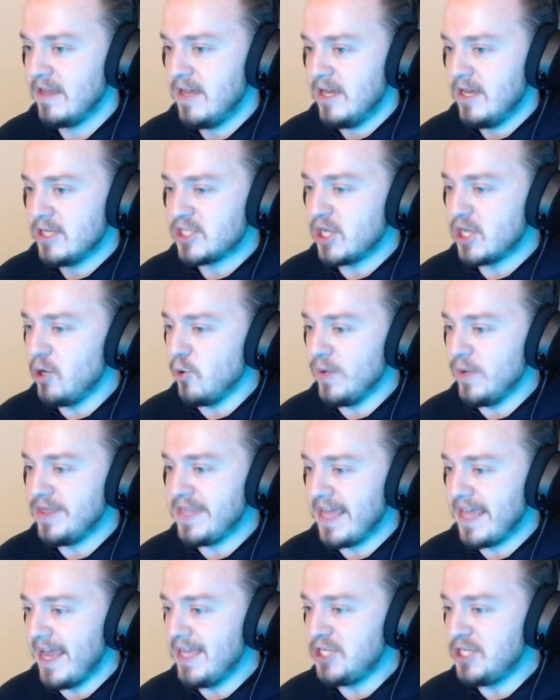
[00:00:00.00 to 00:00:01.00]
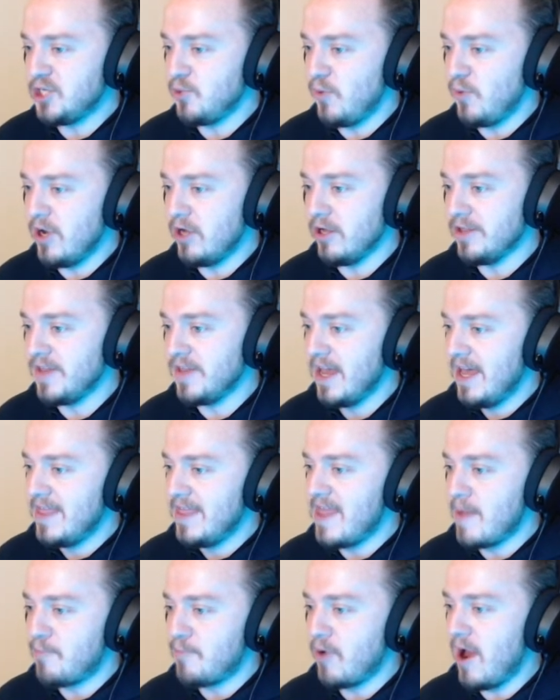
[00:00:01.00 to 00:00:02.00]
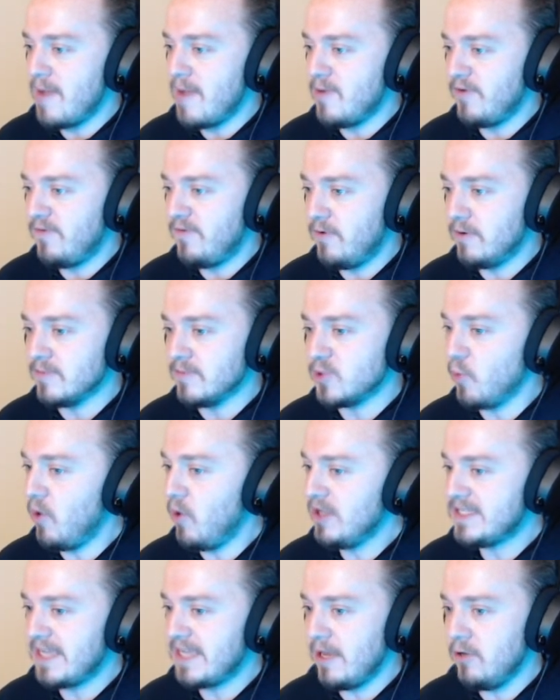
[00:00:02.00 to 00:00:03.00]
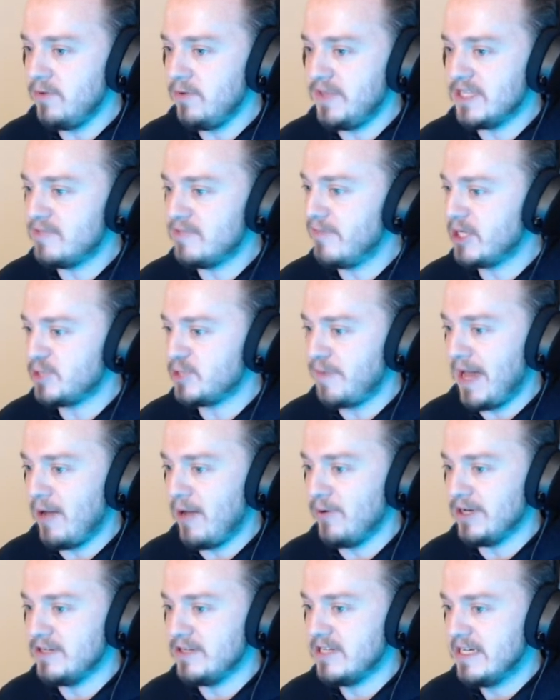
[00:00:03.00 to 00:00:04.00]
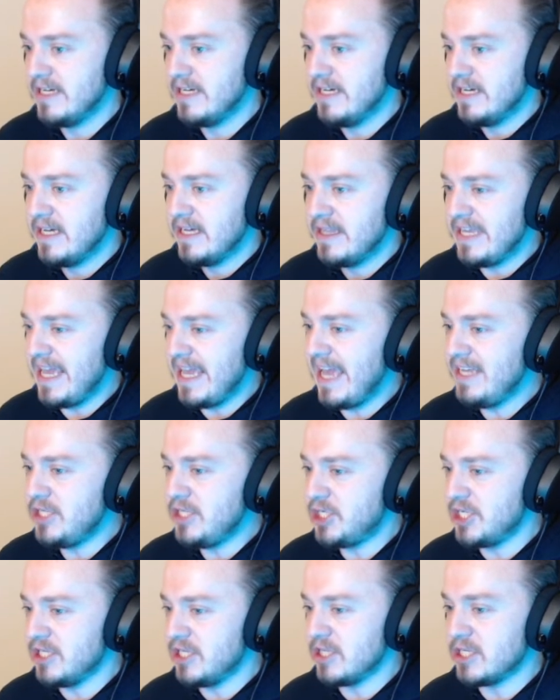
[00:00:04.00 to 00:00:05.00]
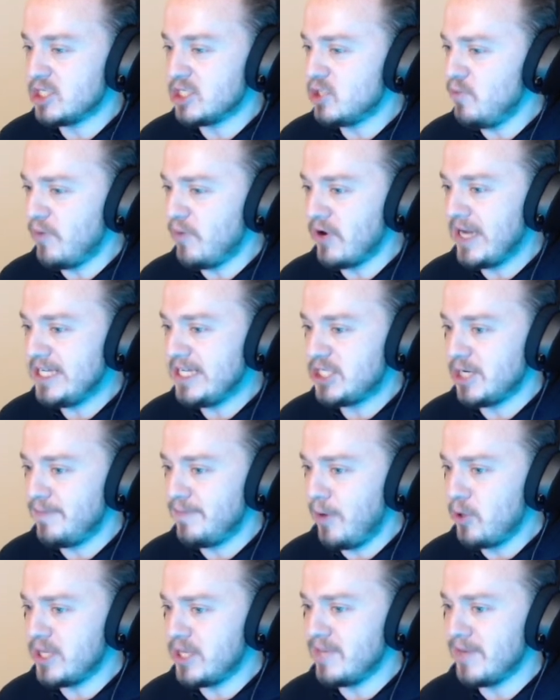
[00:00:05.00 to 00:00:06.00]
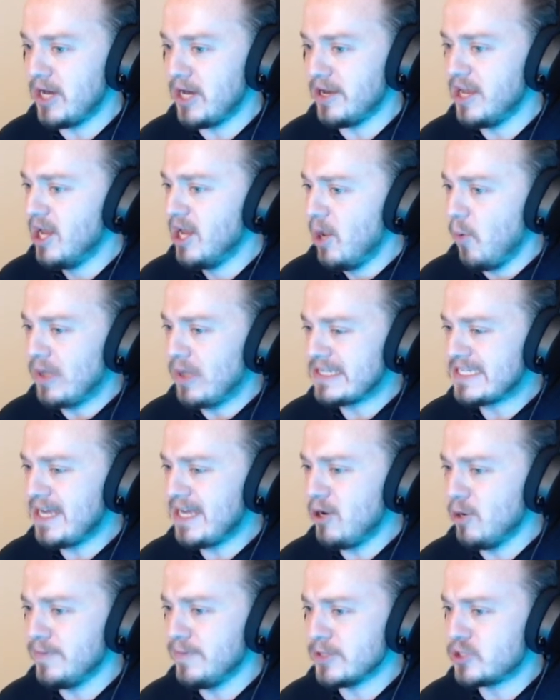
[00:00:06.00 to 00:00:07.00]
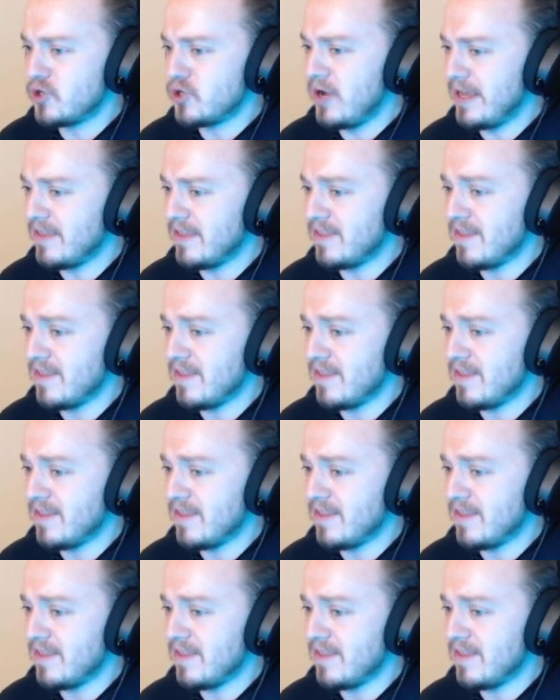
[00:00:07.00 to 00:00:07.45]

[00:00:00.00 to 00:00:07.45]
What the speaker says: So, in the ancient world, their primal forms once held this much power. The super ancient Pokemon, what terrible strength.